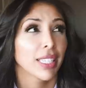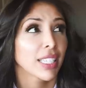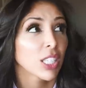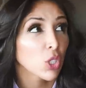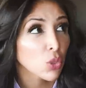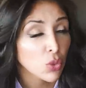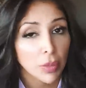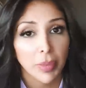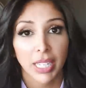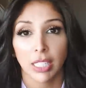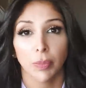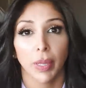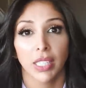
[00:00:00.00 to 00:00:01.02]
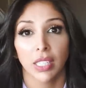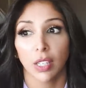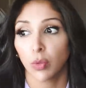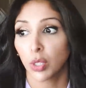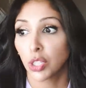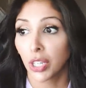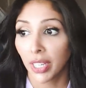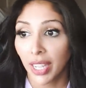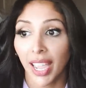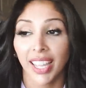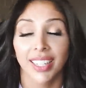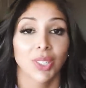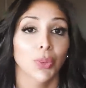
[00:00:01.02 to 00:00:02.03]
is extremely expensive, which
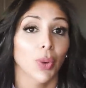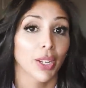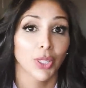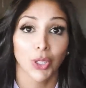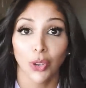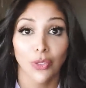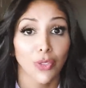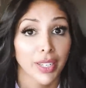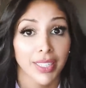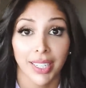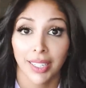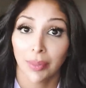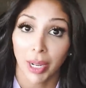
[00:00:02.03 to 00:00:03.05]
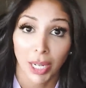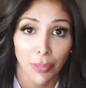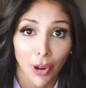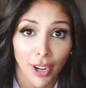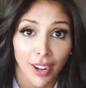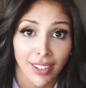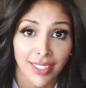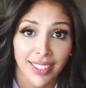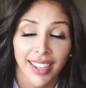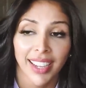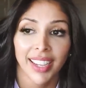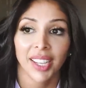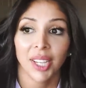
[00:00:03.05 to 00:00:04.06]
again is why you don't find it in many products.
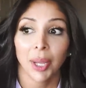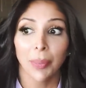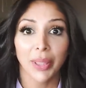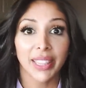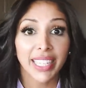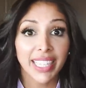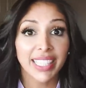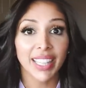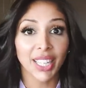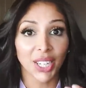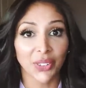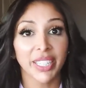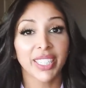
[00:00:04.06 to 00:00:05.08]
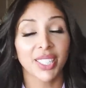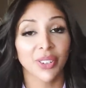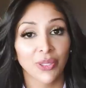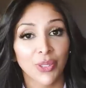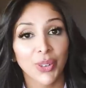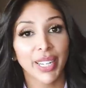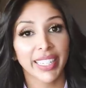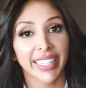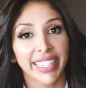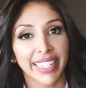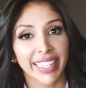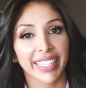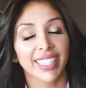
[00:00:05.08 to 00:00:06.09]
But these are the ingredients that we
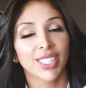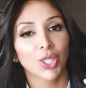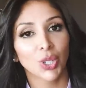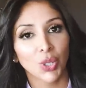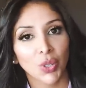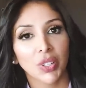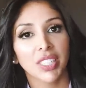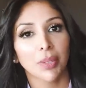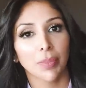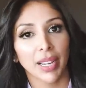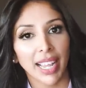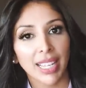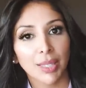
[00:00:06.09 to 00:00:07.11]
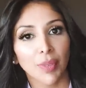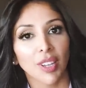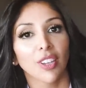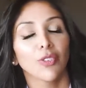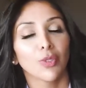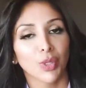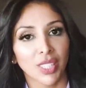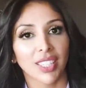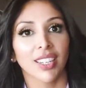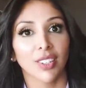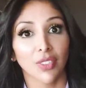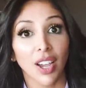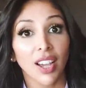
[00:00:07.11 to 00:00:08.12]
need to treat melasma for
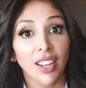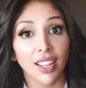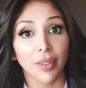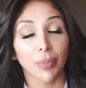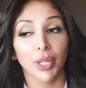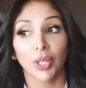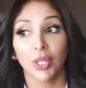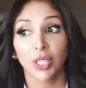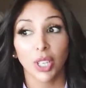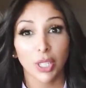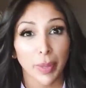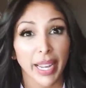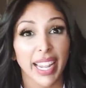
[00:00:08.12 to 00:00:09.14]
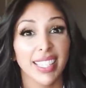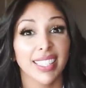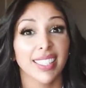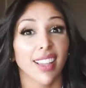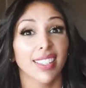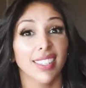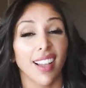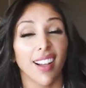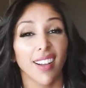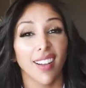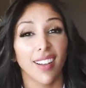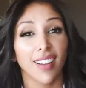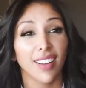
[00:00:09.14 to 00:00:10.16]
skin of color, because those melanocytes
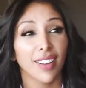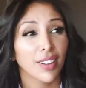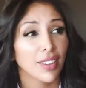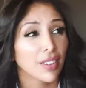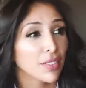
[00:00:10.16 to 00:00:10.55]
are